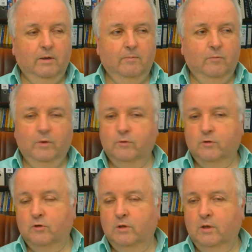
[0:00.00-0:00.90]
with
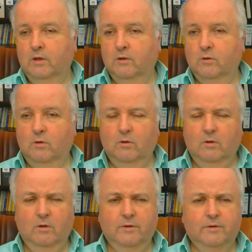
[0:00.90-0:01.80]
Richard Hill
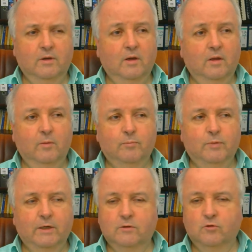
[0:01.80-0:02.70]
called The
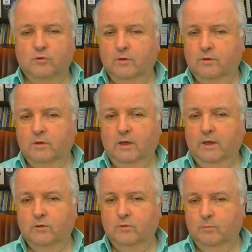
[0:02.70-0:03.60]
Practitioner's
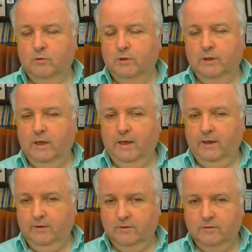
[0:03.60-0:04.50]
Guide to Mirroring
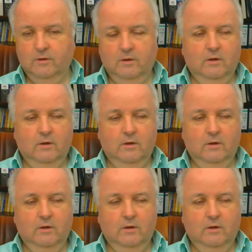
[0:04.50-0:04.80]
Hands,